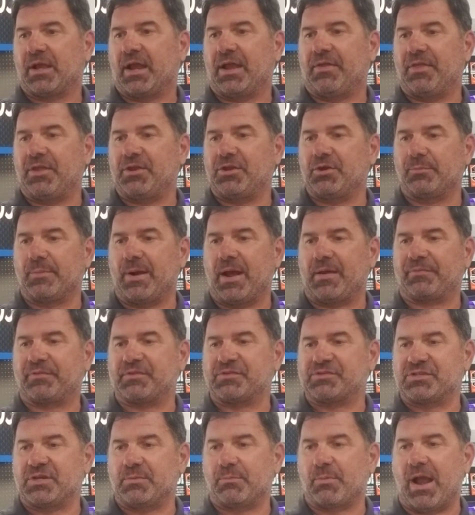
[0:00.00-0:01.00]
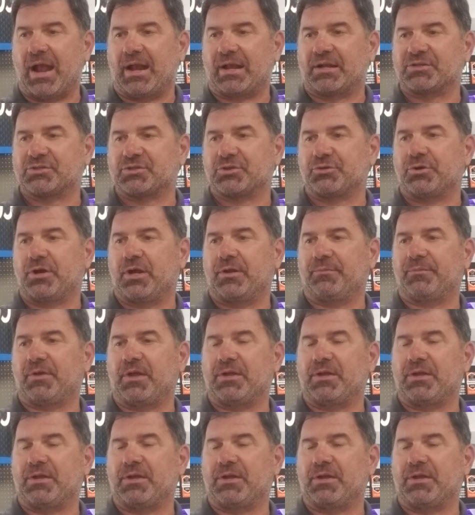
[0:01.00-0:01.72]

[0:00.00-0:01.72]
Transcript: and then you'll mount the Z bracket to it,